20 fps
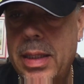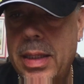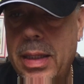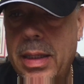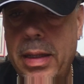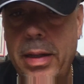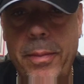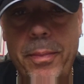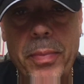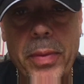
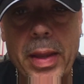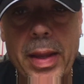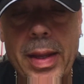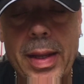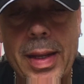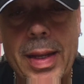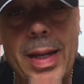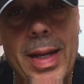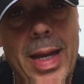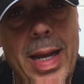
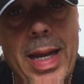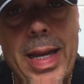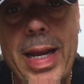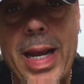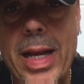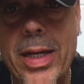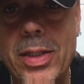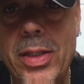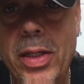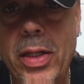I
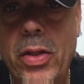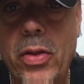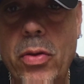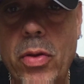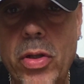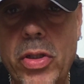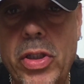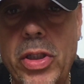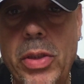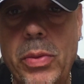actually
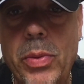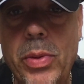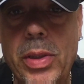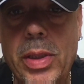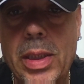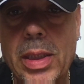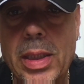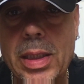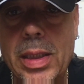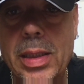thought she was
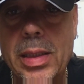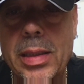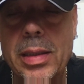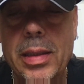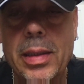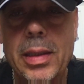a